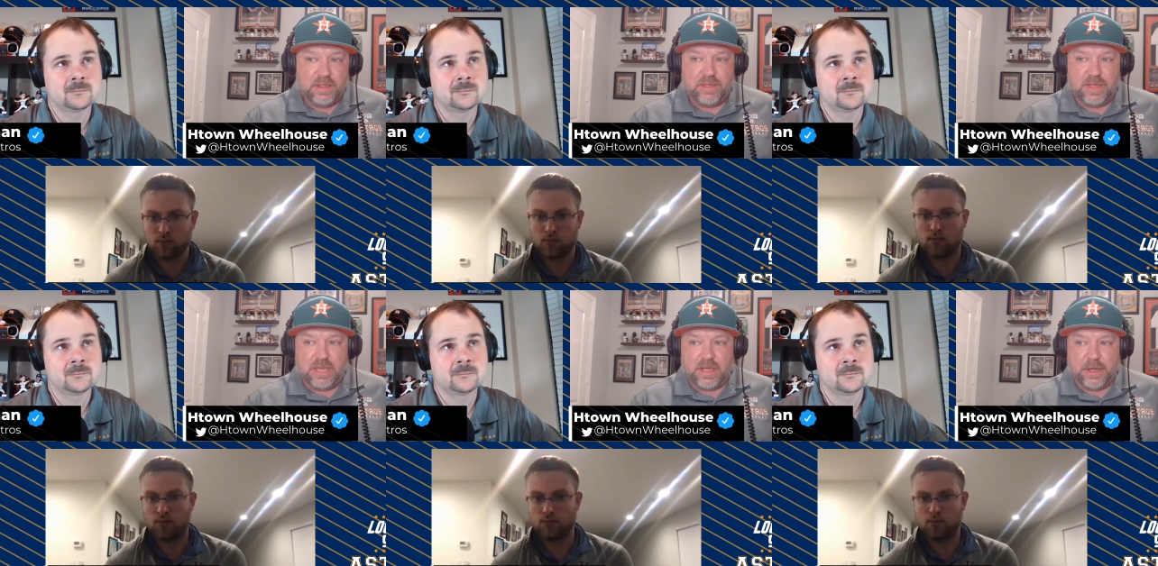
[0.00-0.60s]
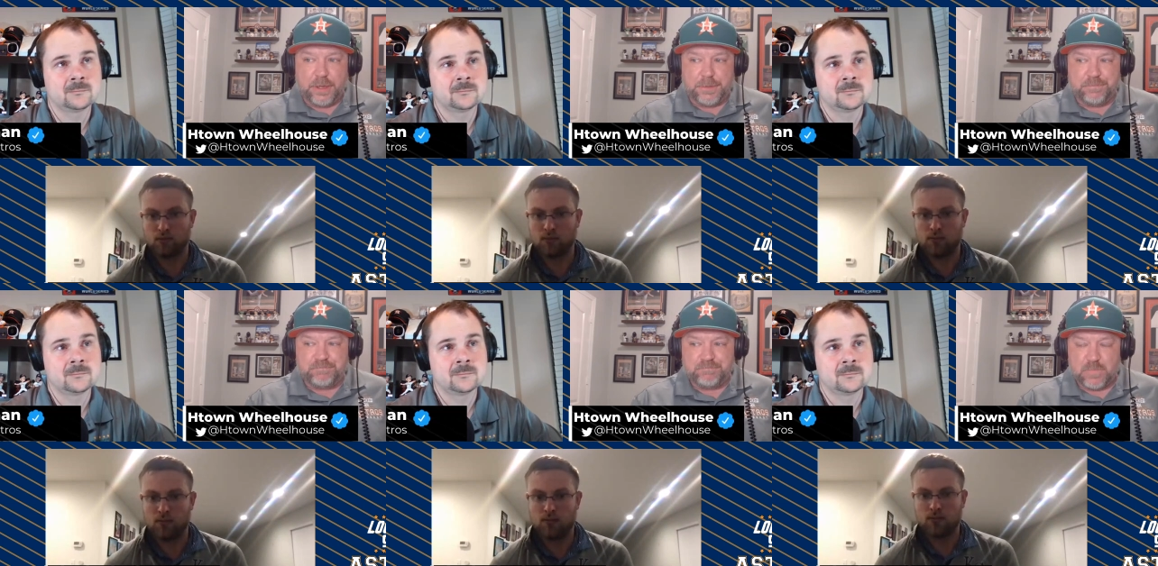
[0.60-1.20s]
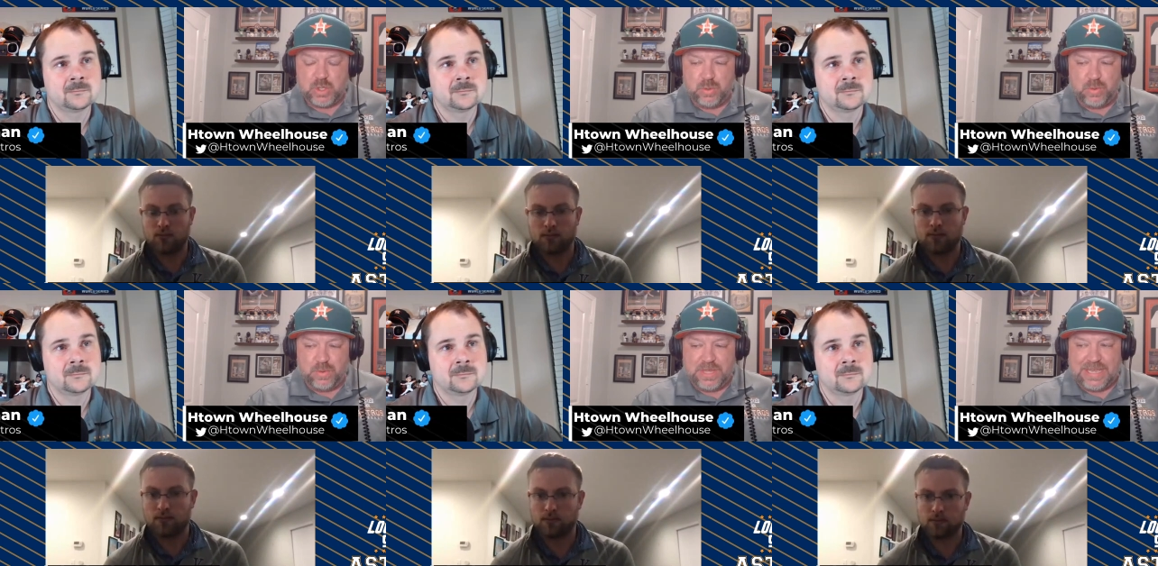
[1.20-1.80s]
Speaker 1: the um
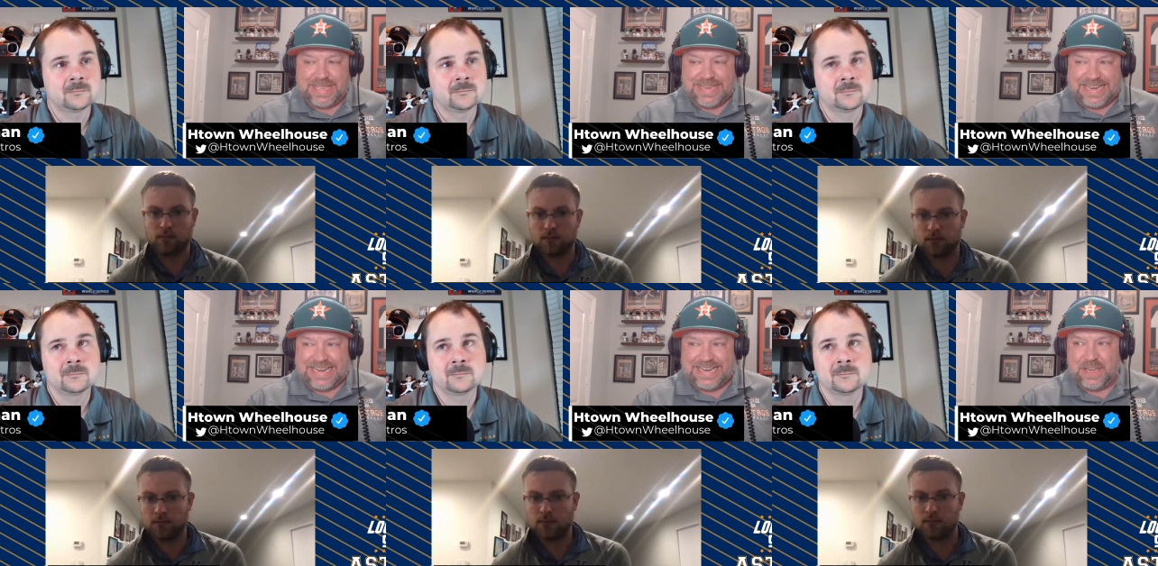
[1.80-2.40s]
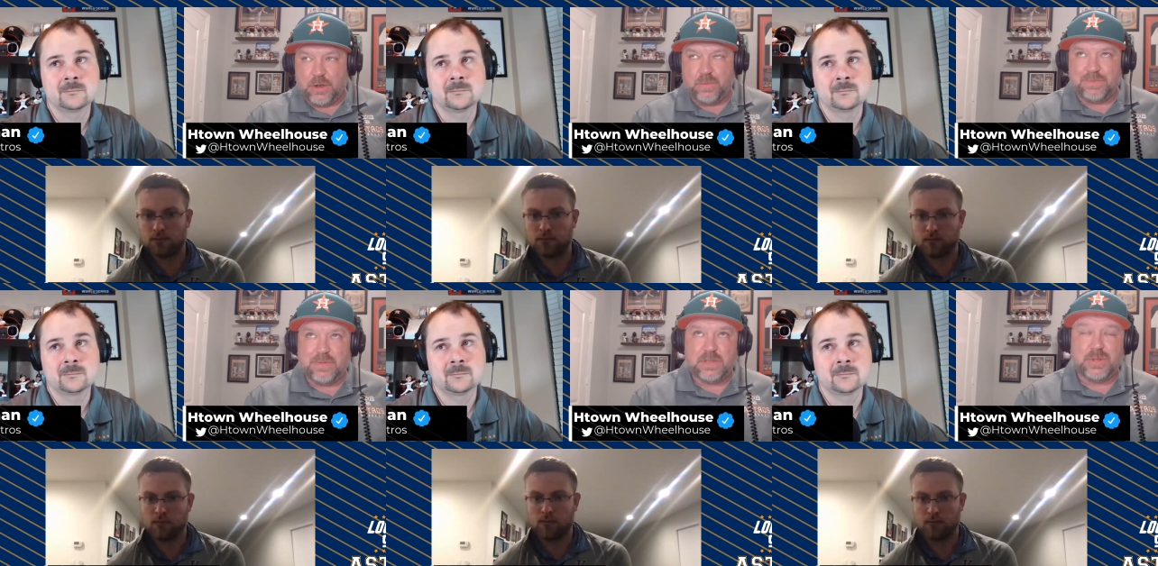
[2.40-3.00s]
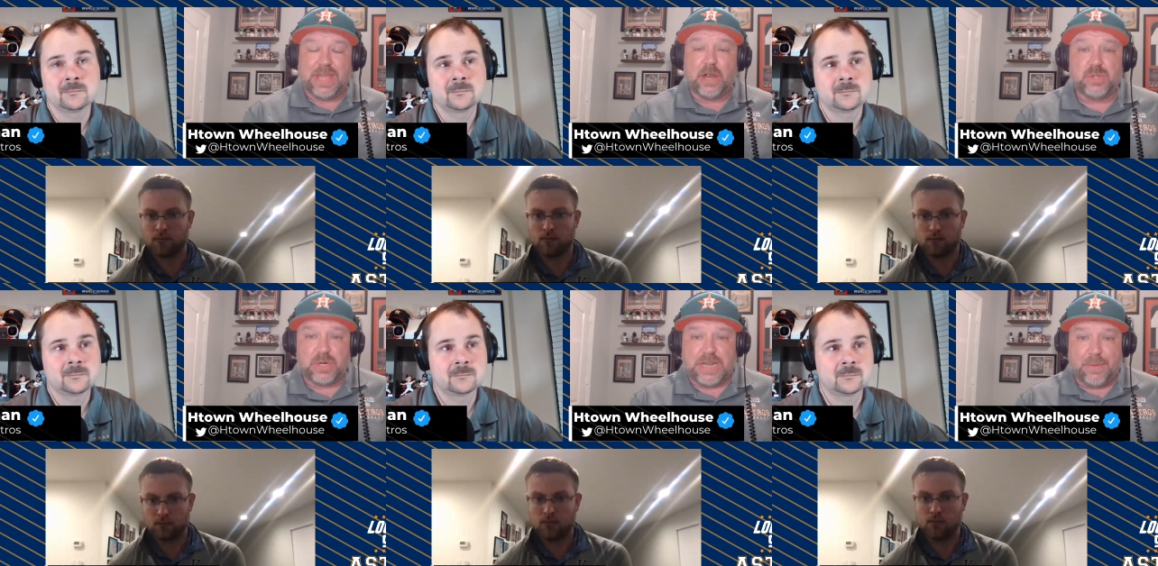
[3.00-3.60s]
to the you know to the
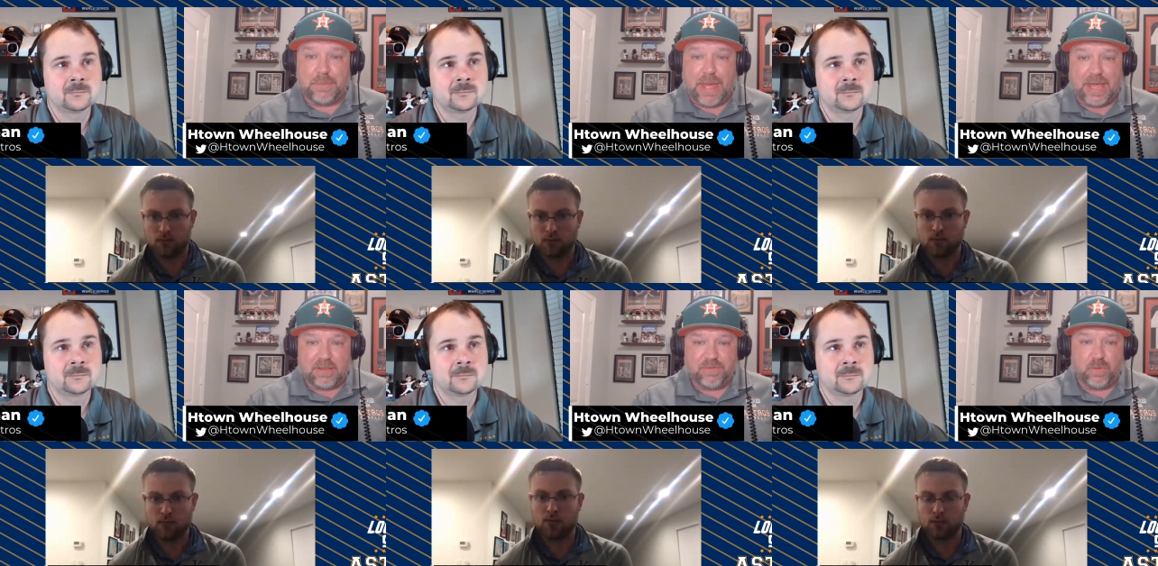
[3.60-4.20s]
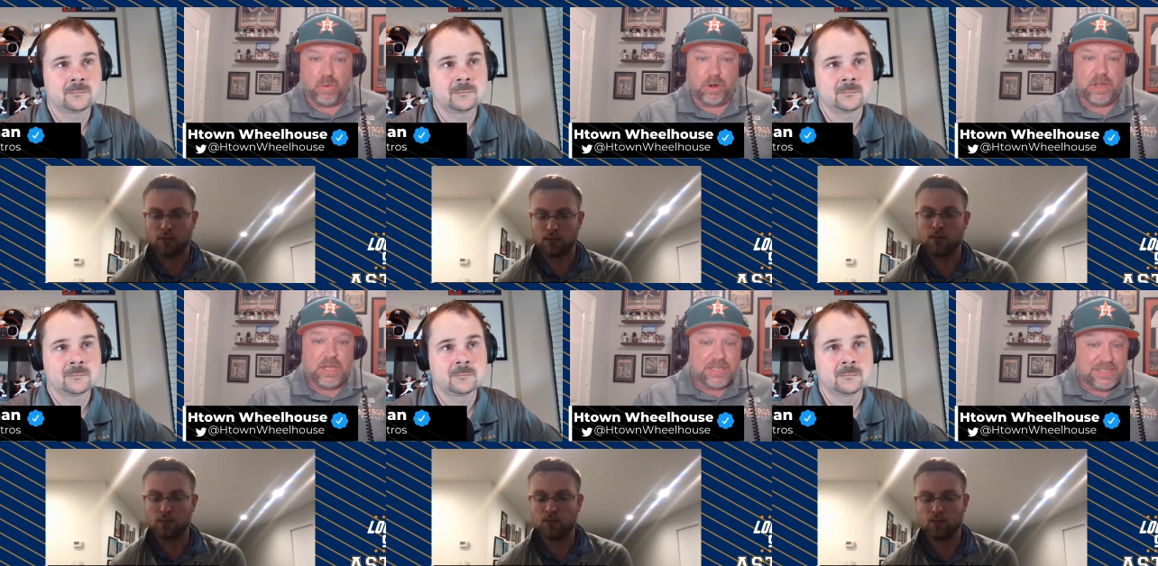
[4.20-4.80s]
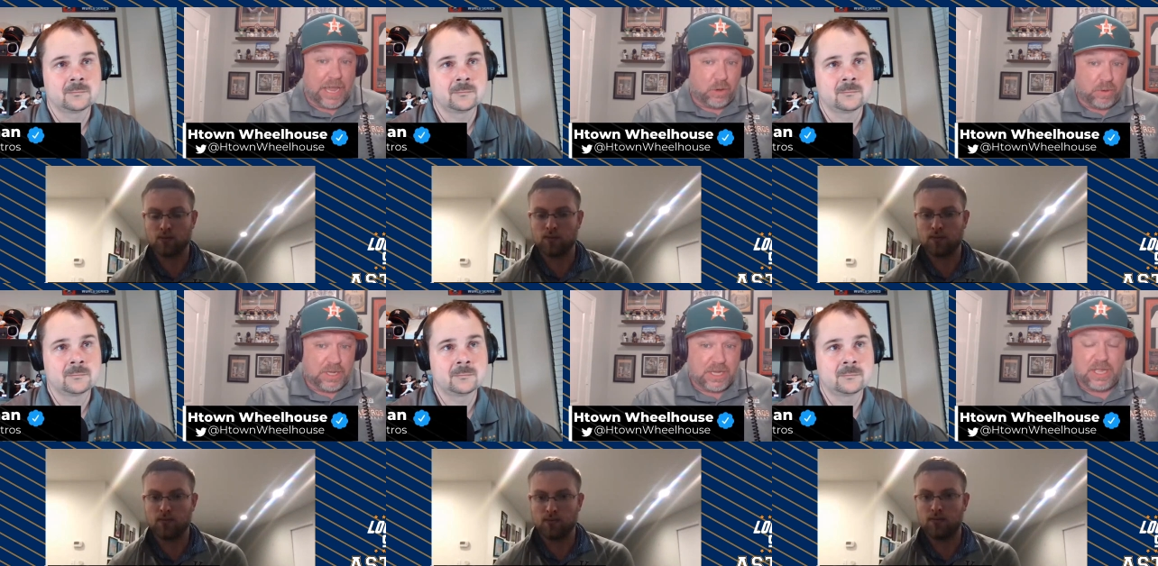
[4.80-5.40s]
Arizona Diamondbacks for
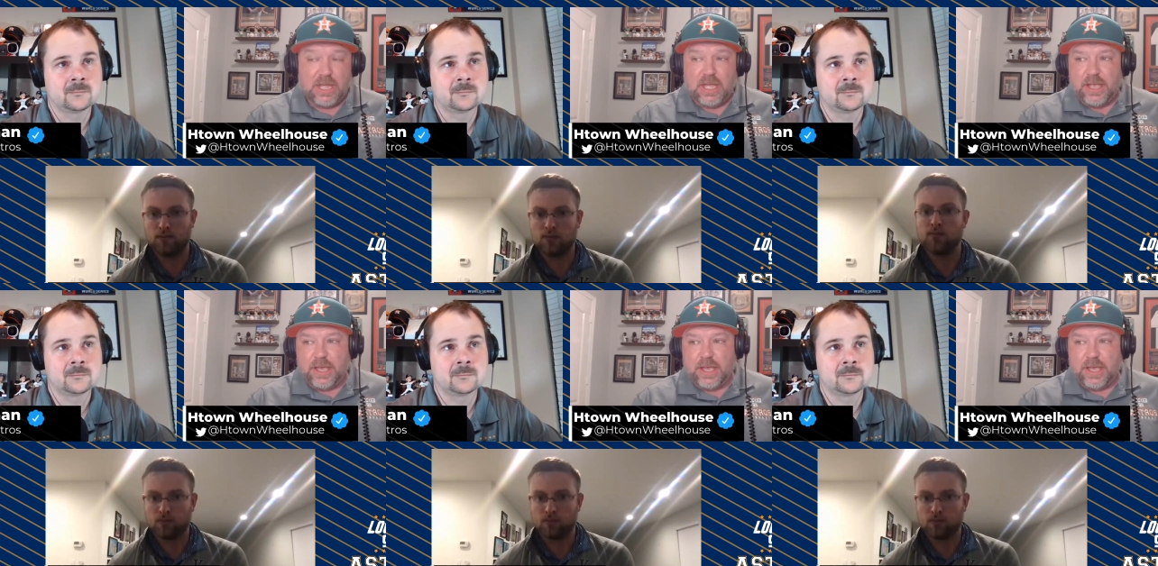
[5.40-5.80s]
Zack Greinke.